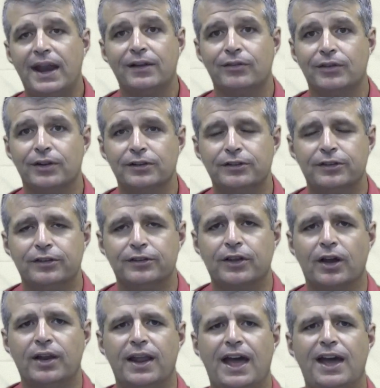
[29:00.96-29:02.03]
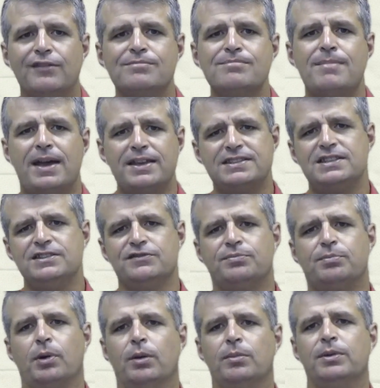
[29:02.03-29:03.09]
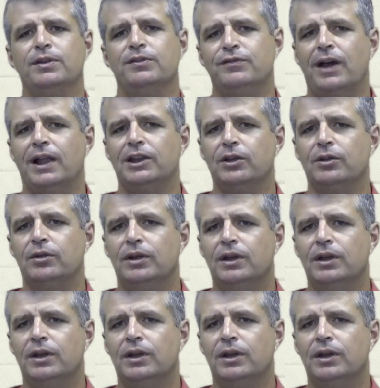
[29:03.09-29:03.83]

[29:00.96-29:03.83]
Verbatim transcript: evidence is going to have massive probative value